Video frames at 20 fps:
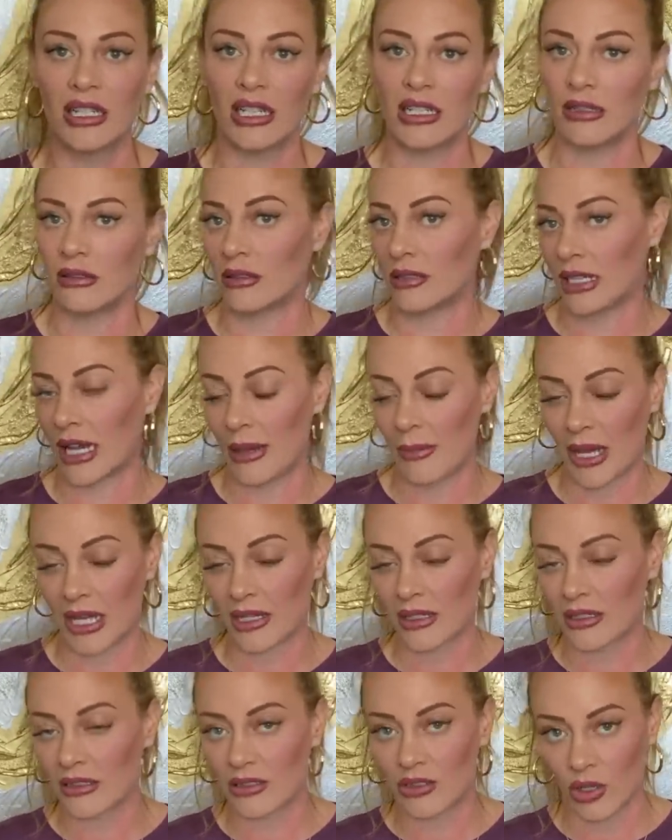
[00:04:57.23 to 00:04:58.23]
and
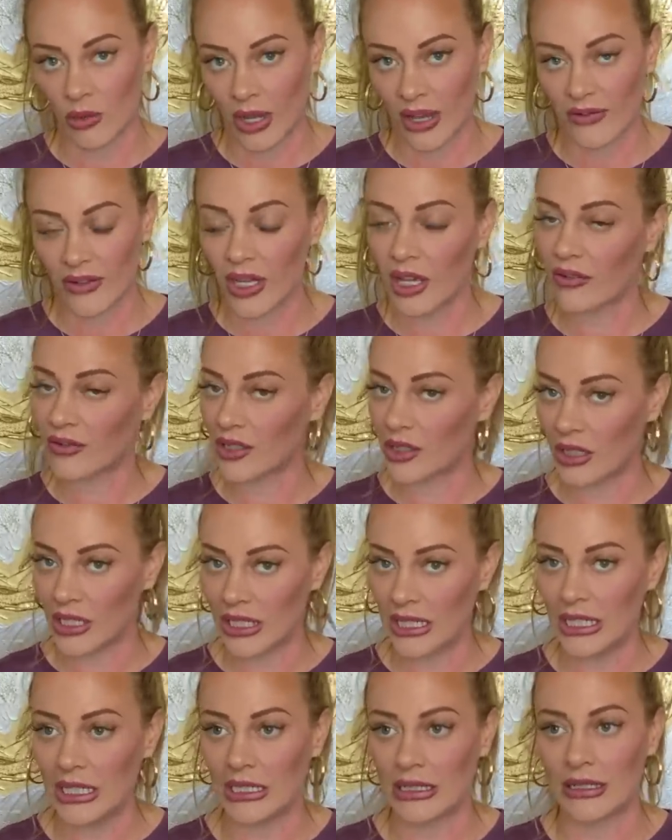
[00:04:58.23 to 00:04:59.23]
diabetics don't have enough, so they
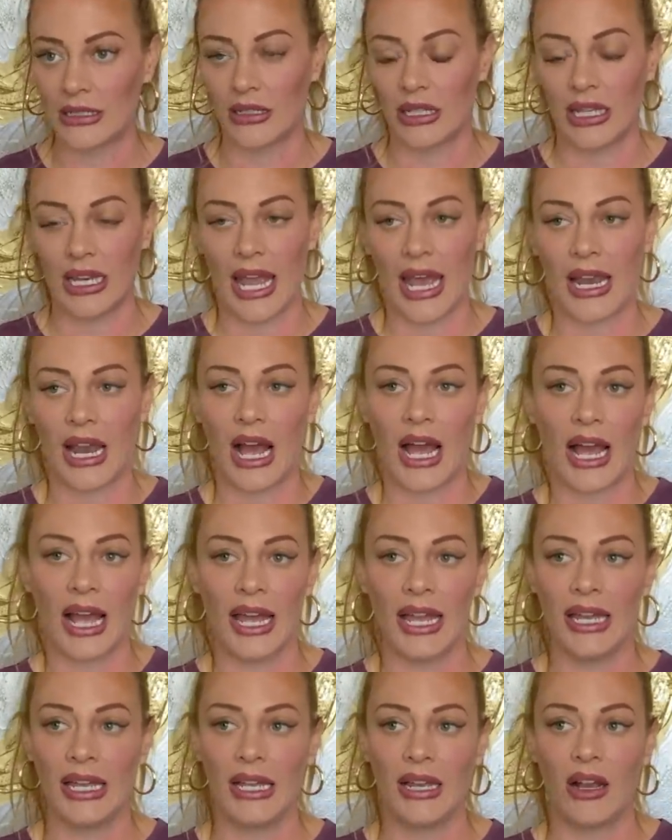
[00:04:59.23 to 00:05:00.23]
need insulin. And
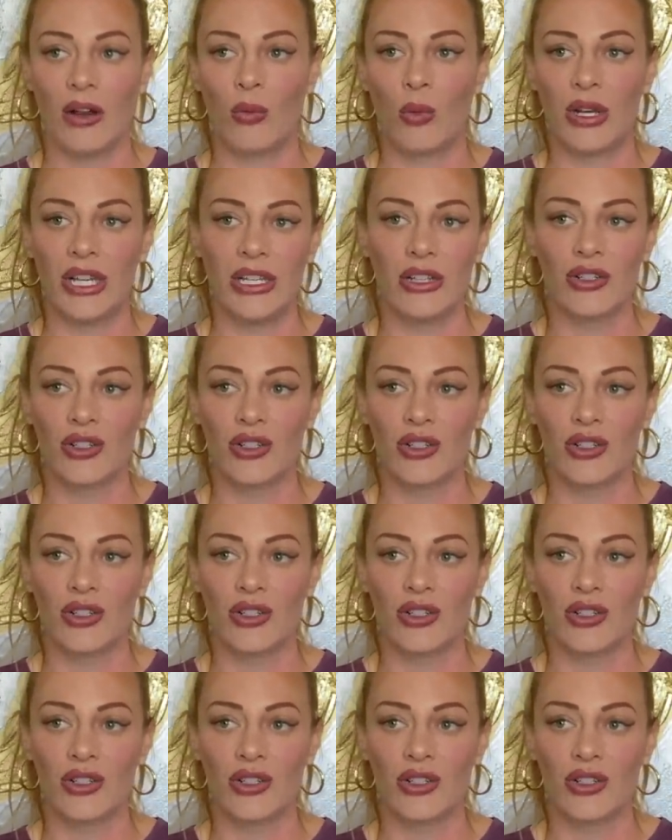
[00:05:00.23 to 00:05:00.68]
I would hear